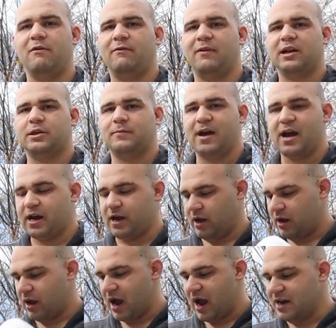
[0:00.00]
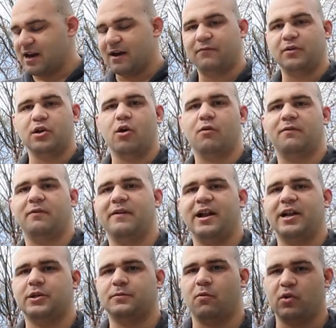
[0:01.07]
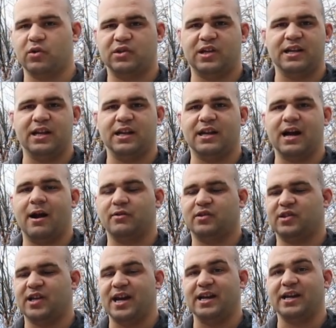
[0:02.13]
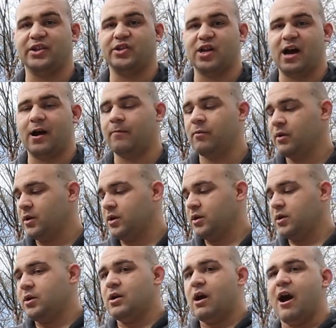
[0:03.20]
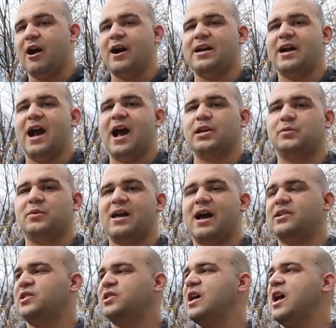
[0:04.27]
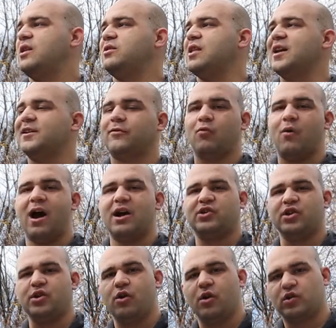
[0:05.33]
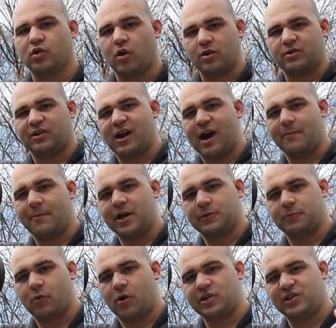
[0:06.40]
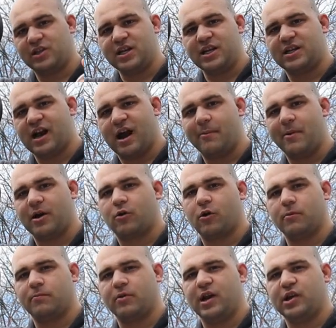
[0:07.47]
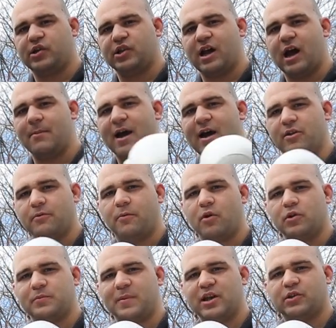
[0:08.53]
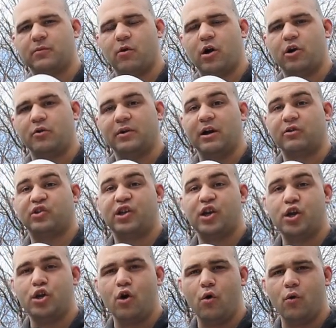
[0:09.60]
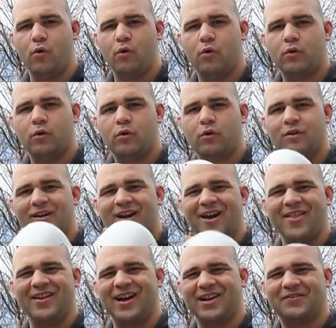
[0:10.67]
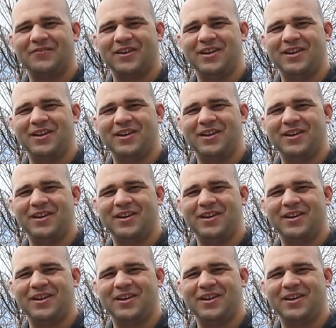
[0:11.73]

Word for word: Reflex bag, I definitely go for Vali Sports. They did an outstanding job. All right, guys, with that said, thanks for watching your source of combat sports, the Combat Corporation. I'm out of the Postmaster tomorrow, and I'll see you on the next